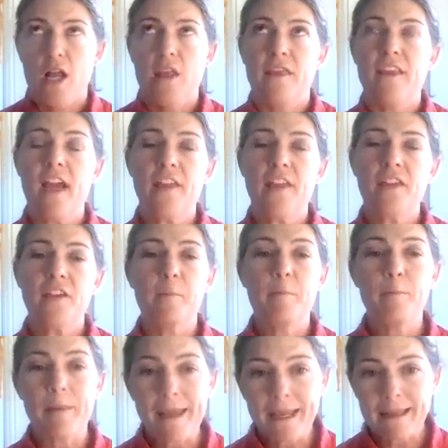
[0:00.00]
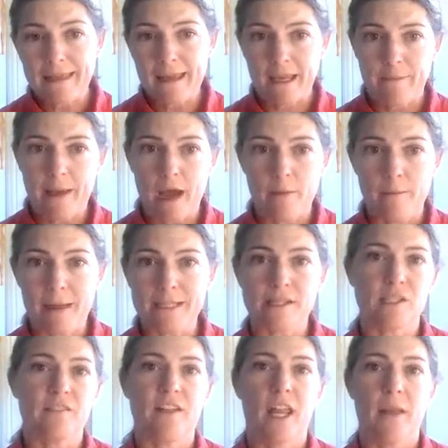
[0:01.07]
The other big thing about muscle
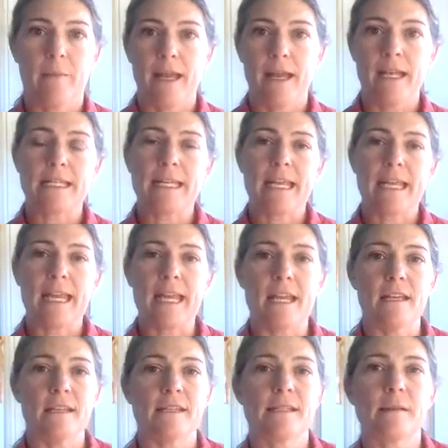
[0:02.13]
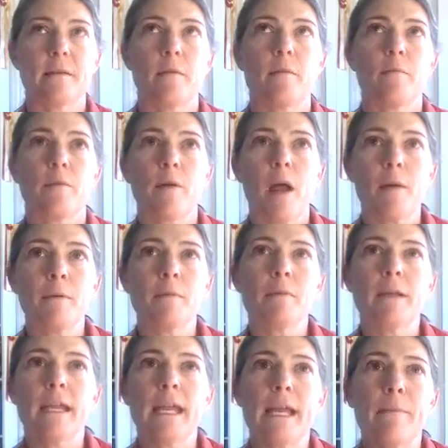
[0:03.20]
development is
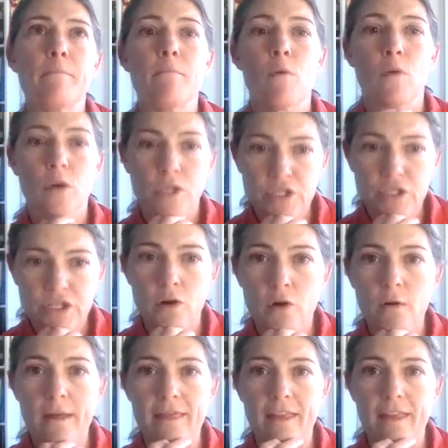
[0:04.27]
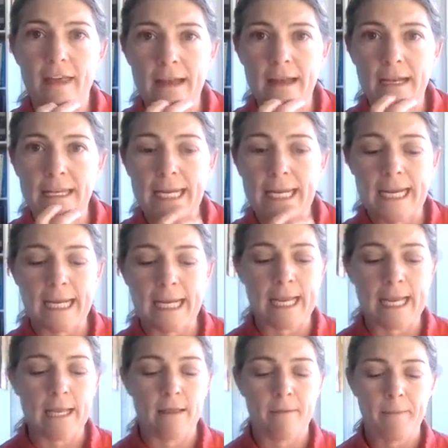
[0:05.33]
probably more so than
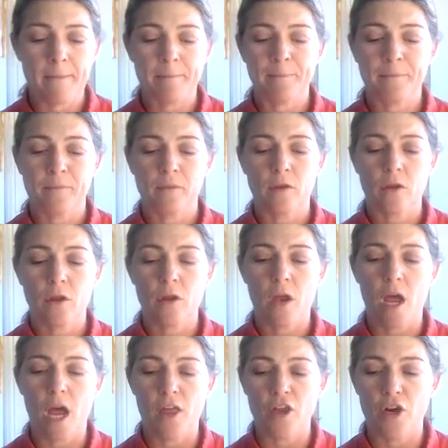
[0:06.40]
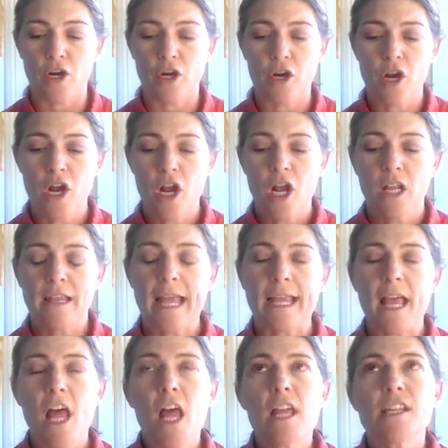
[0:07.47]
getting other, like,
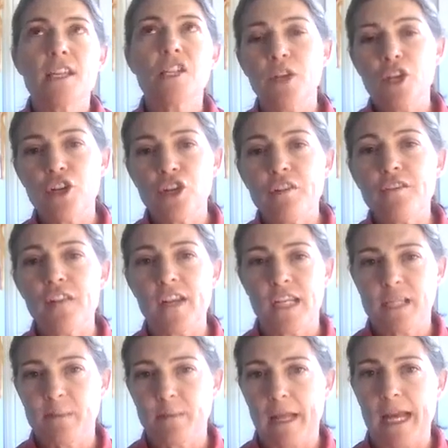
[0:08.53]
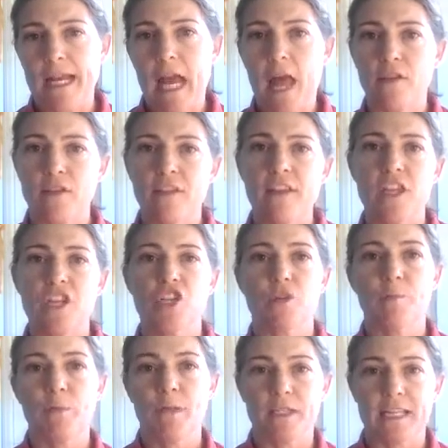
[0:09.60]
so when you do a fitness plan, other things you're
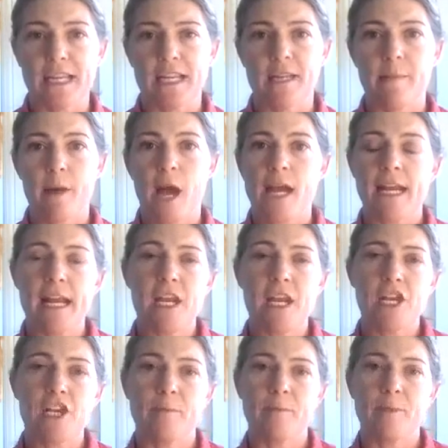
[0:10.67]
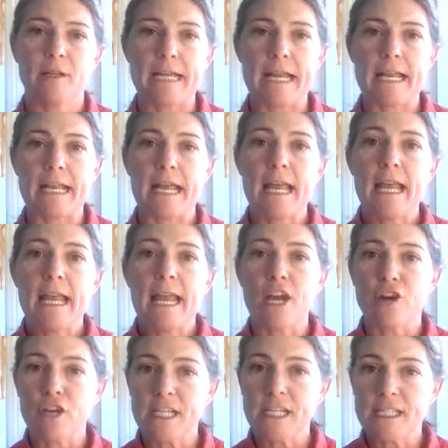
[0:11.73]
building in the body, you're building
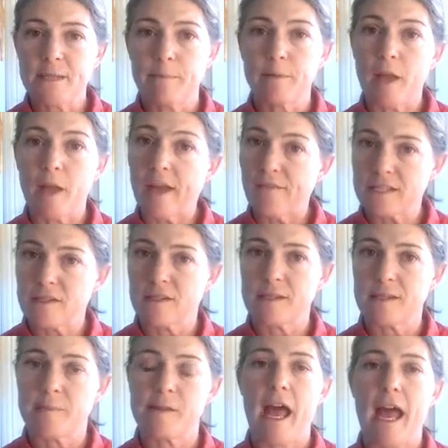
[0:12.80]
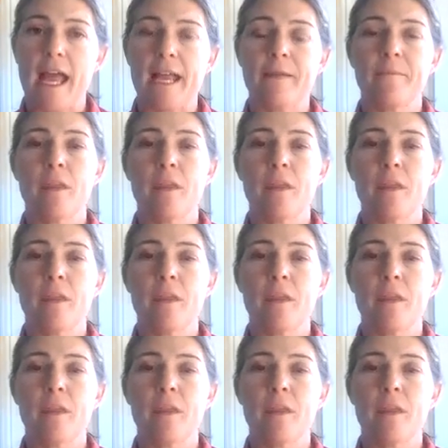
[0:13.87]
increased blood vessel supply,